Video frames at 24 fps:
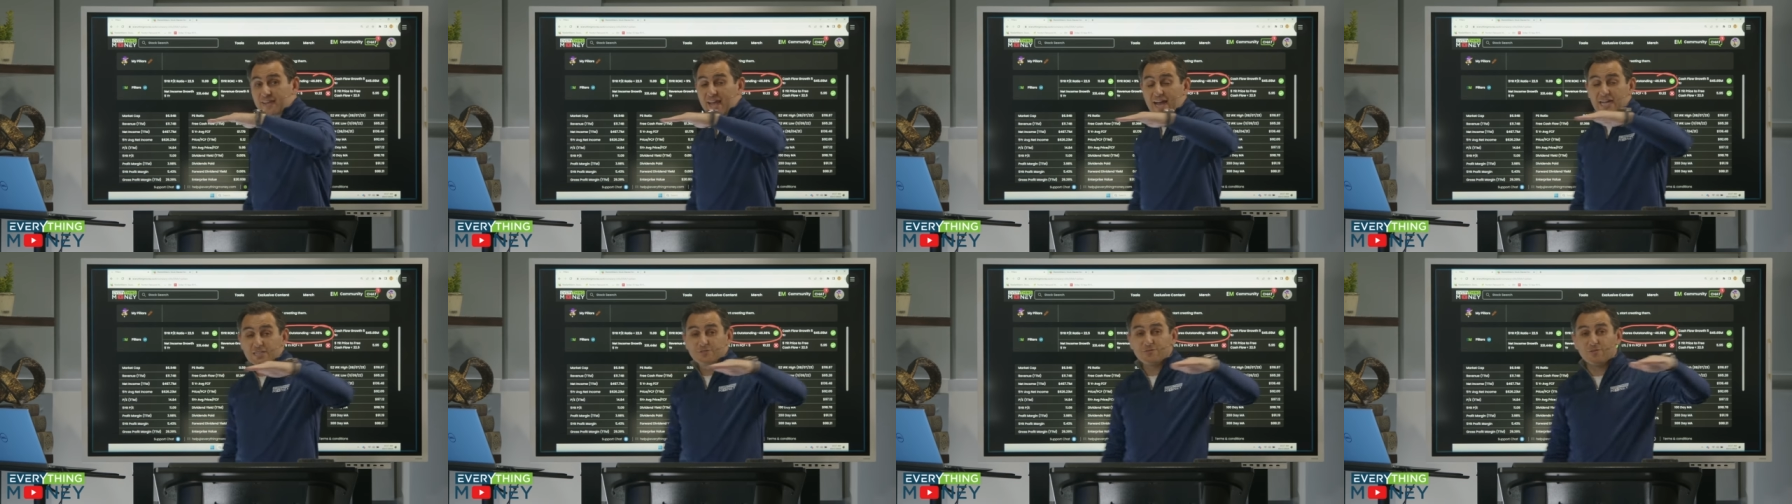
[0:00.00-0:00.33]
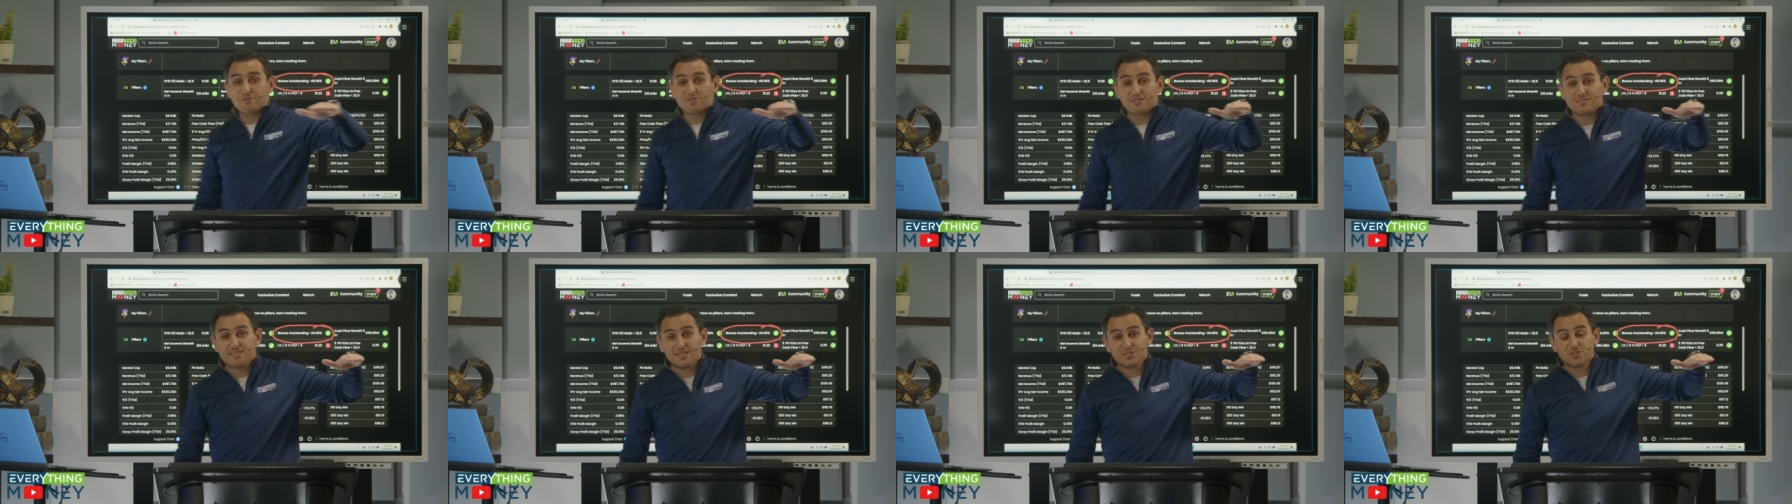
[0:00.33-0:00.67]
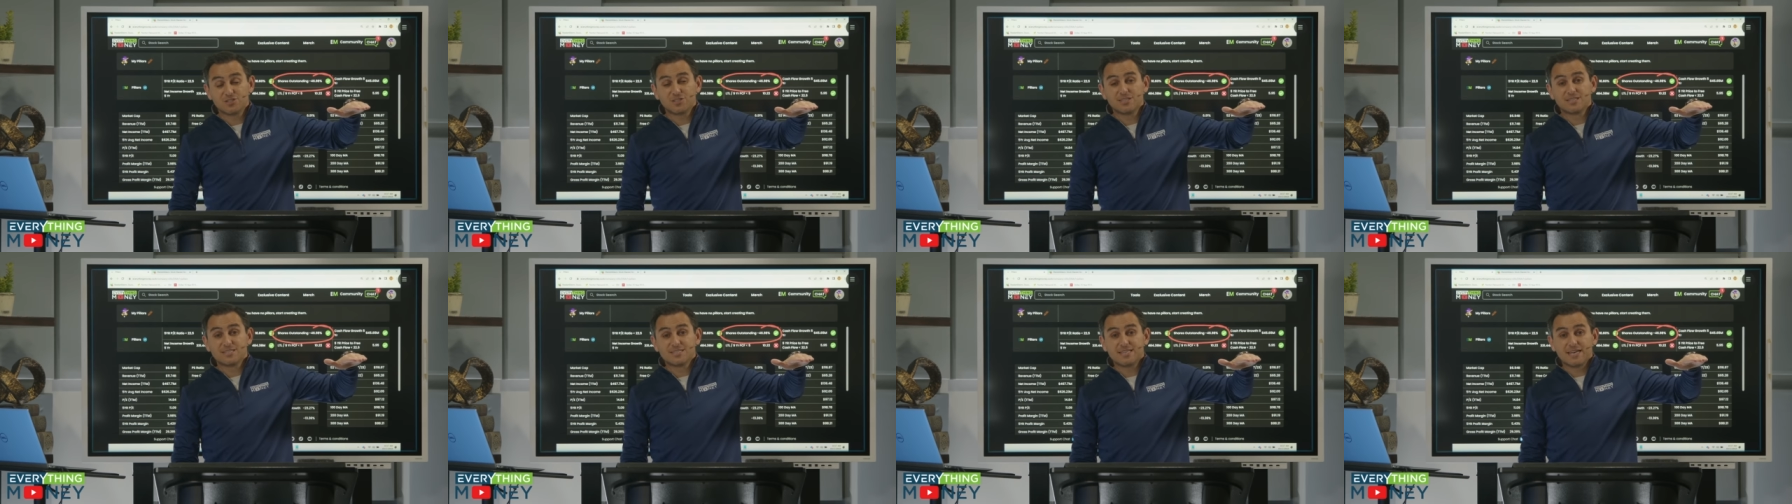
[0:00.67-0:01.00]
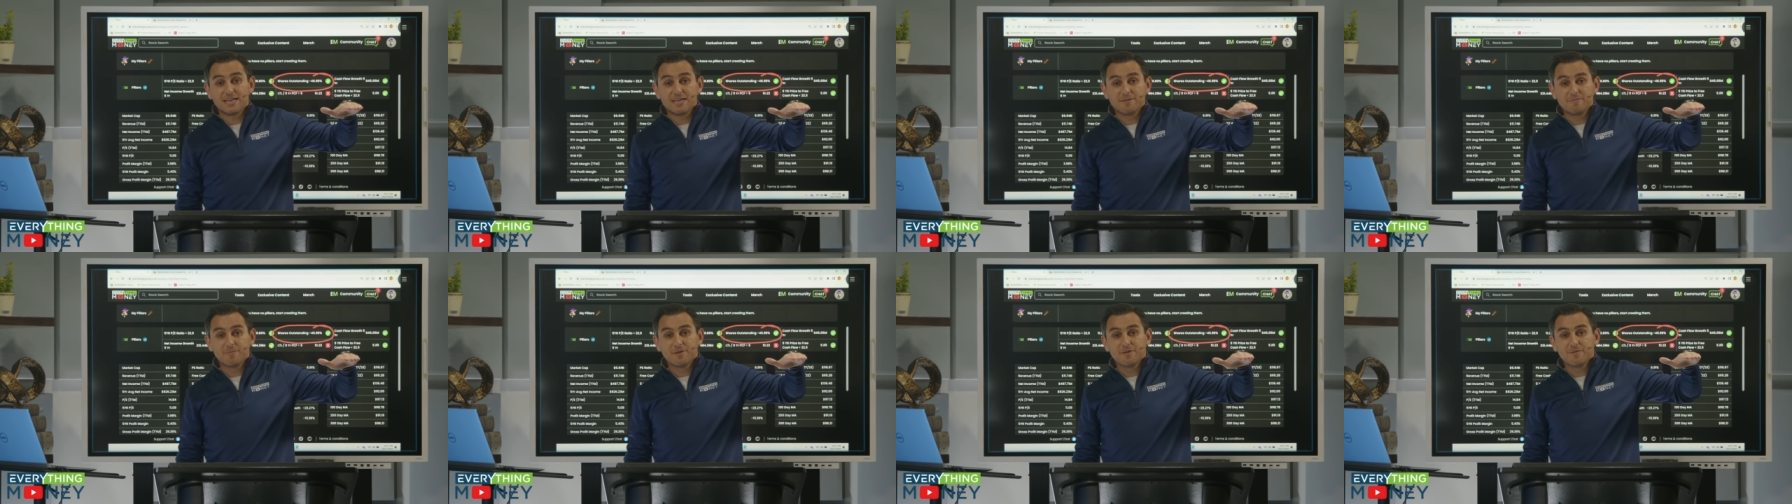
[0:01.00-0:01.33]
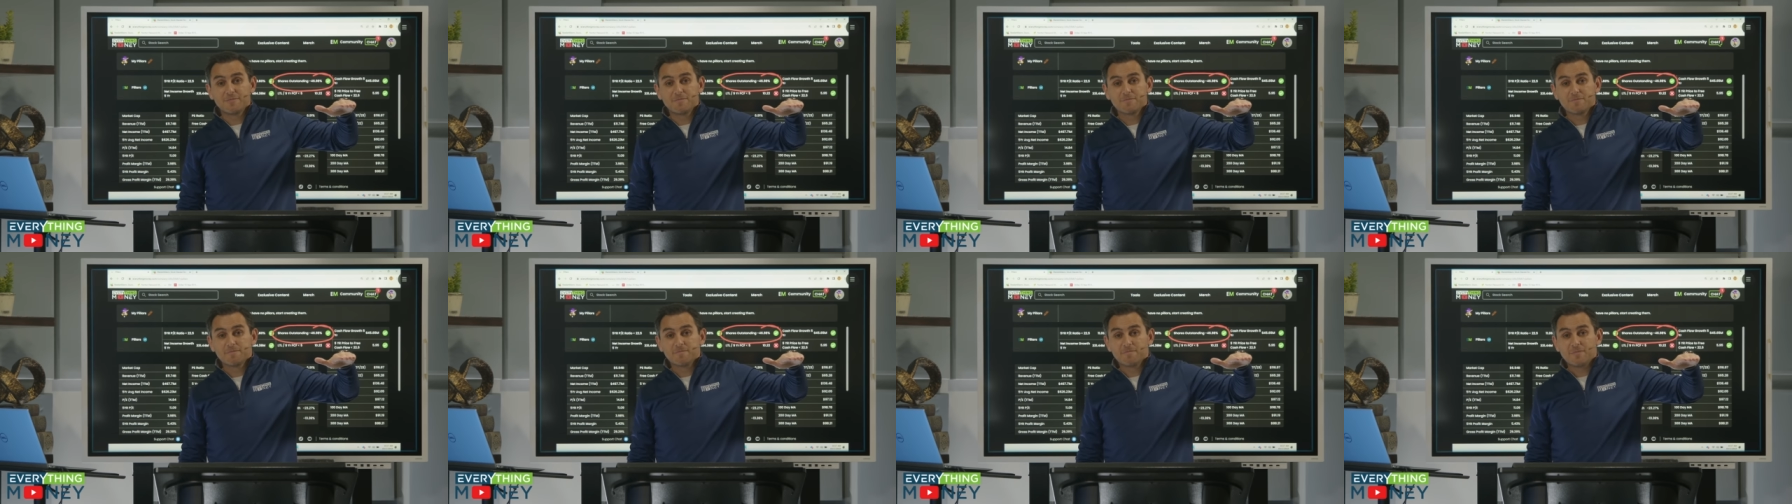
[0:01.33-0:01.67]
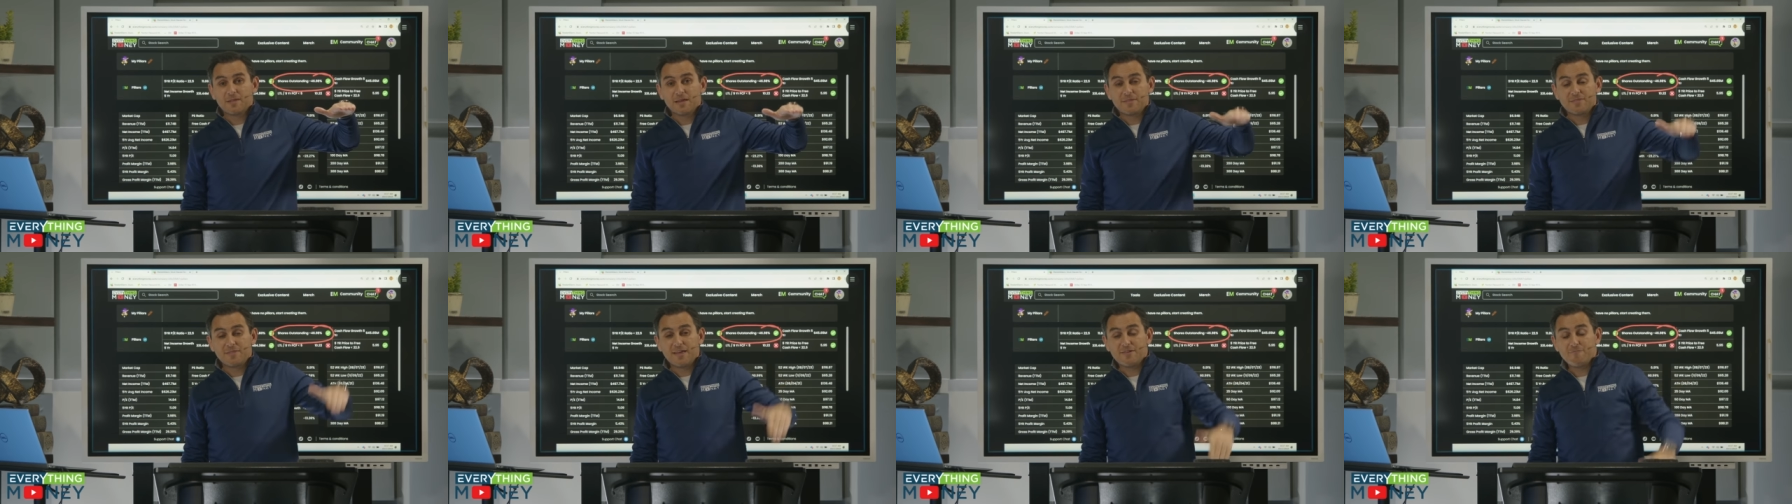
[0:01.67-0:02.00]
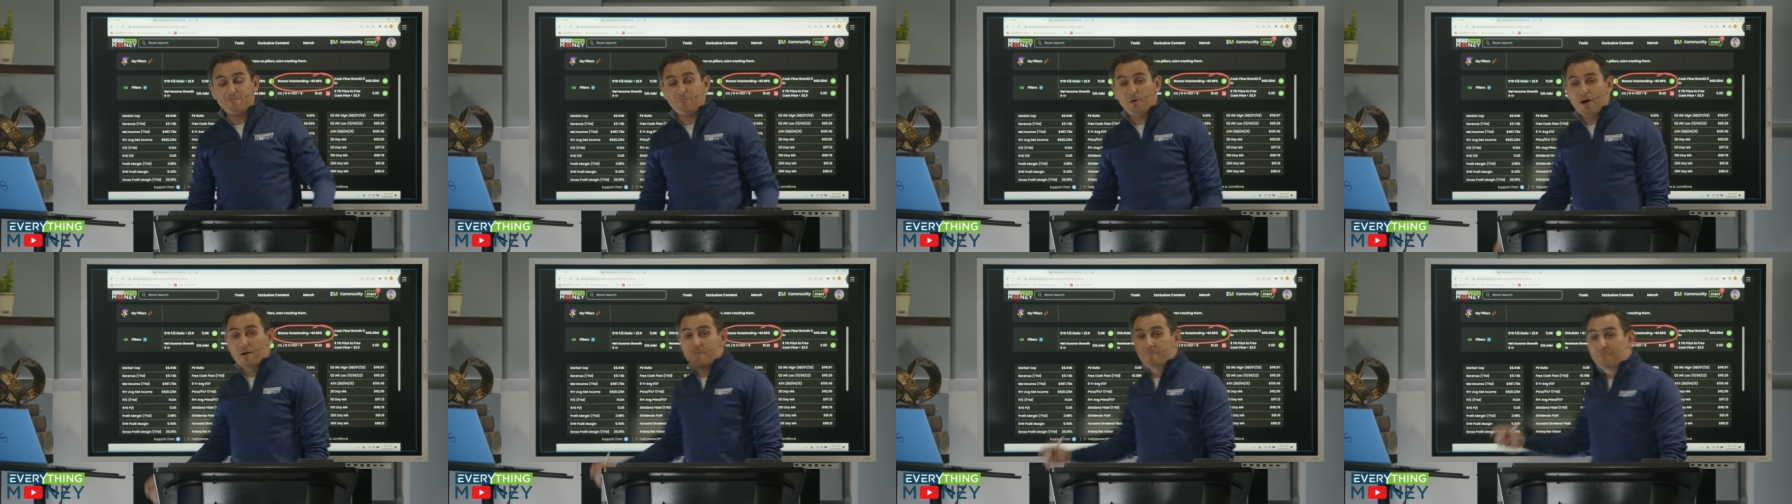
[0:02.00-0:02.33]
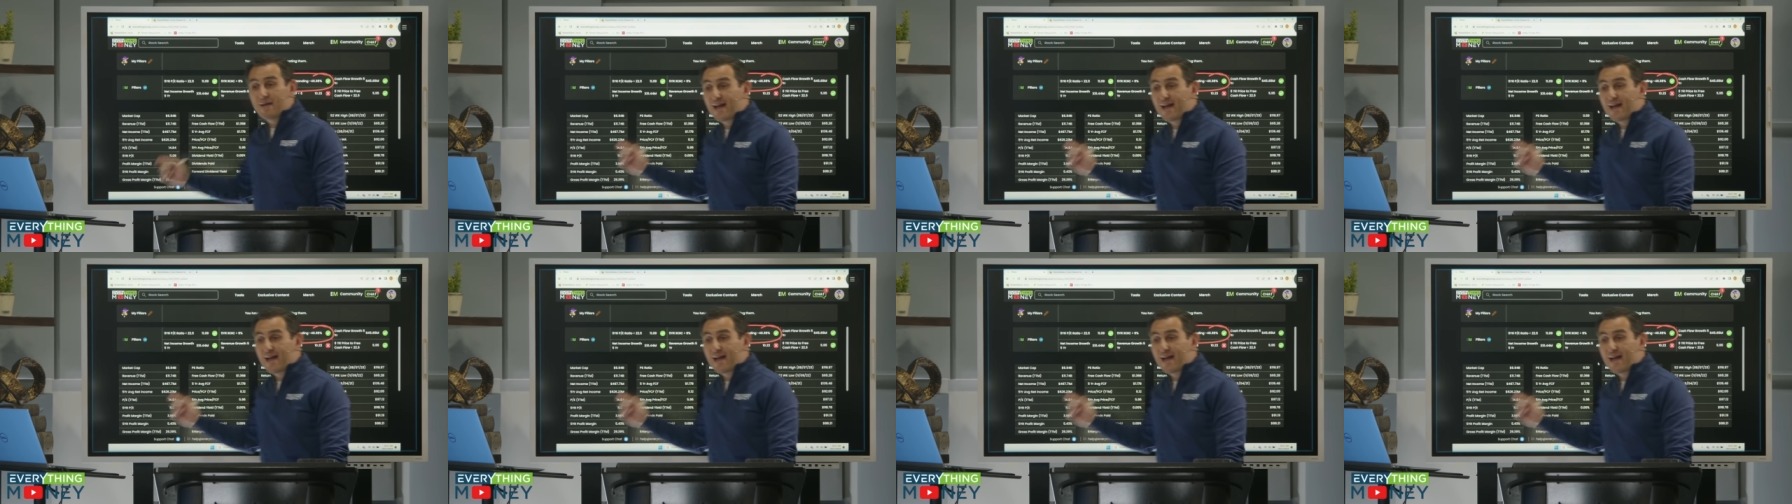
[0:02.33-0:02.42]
cash flow is essentially the same, they bought